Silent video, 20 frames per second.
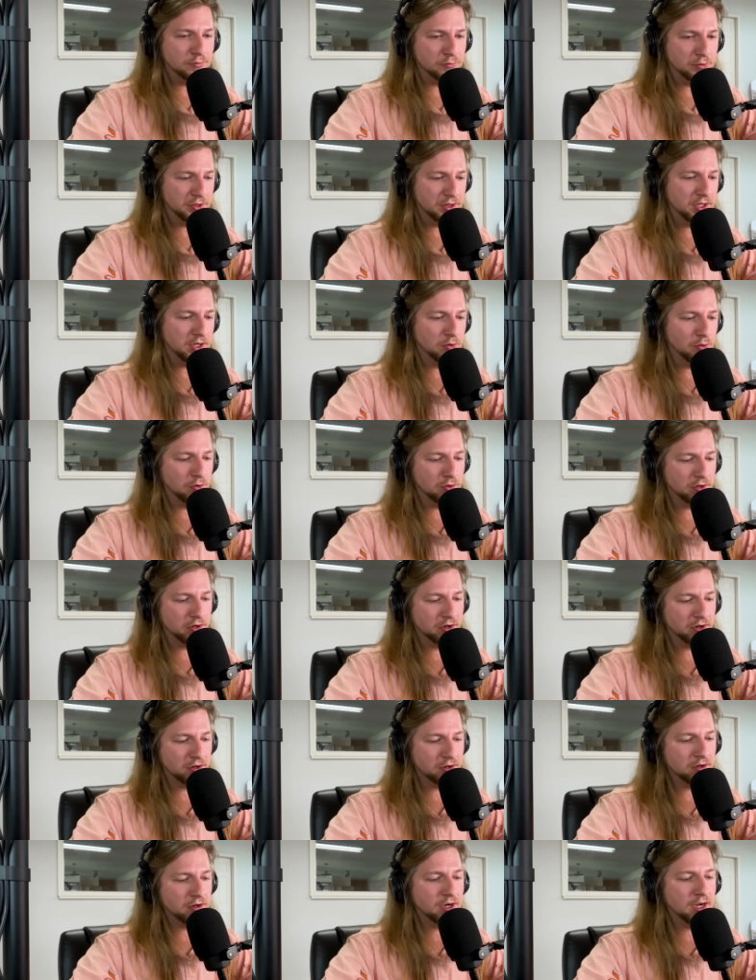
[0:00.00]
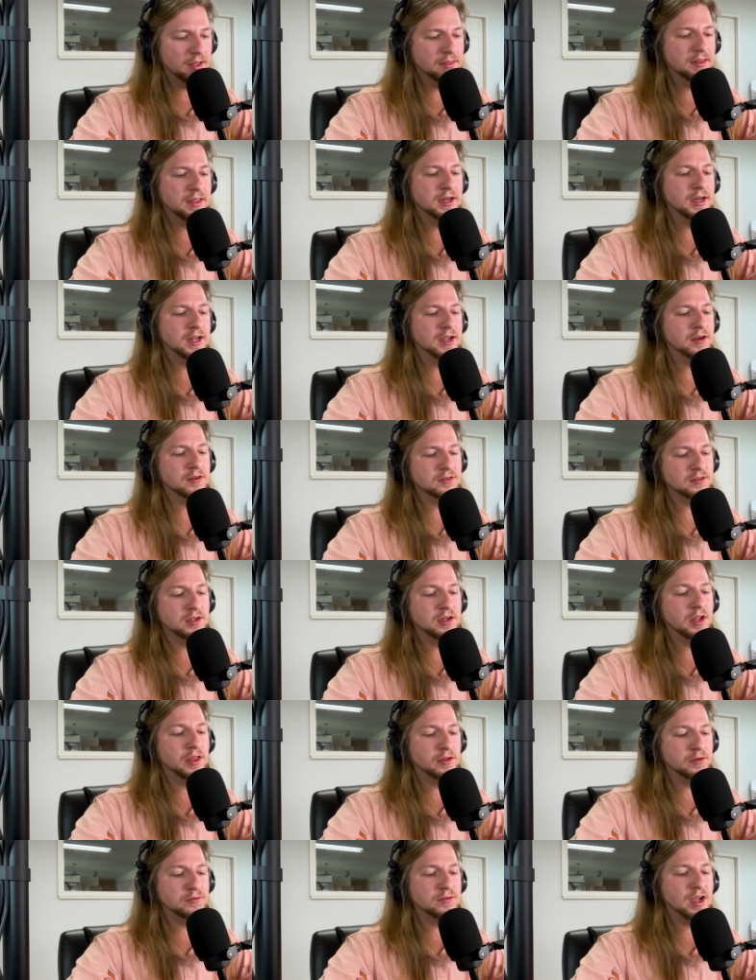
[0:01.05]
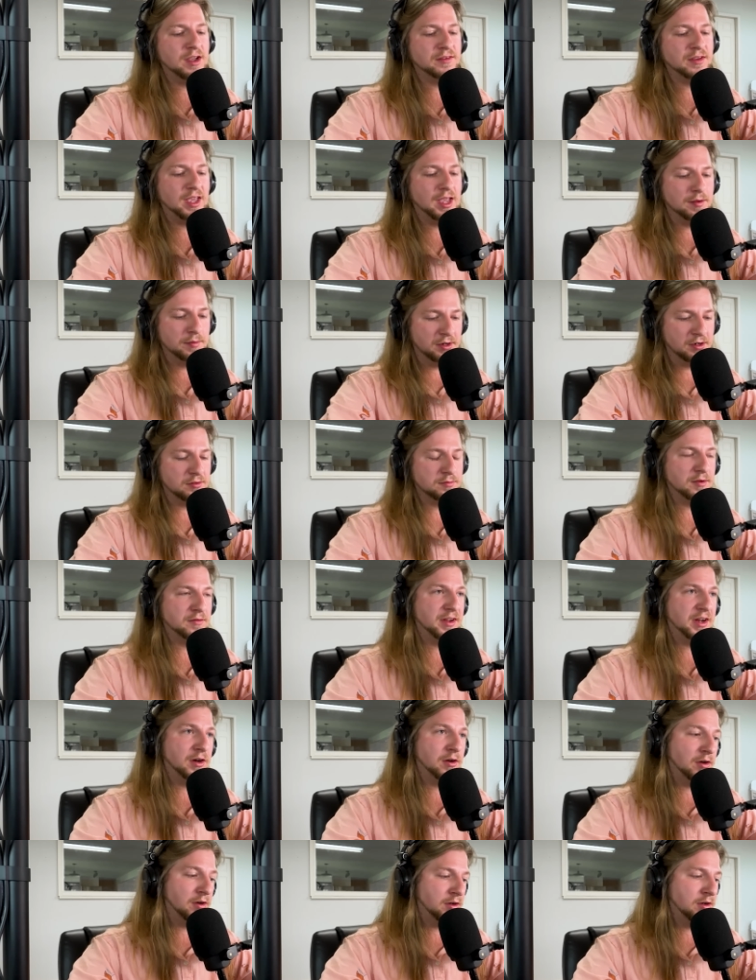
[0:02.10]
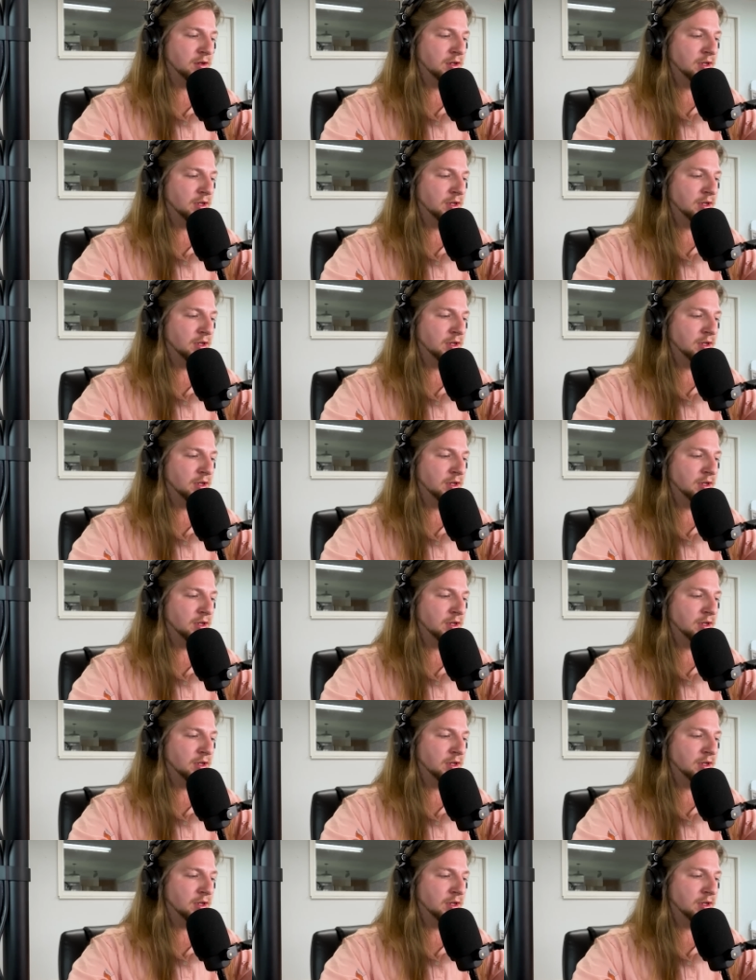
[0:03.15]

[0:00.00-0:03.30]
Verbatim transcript: with the order, and then now it's another 5k because my vanguard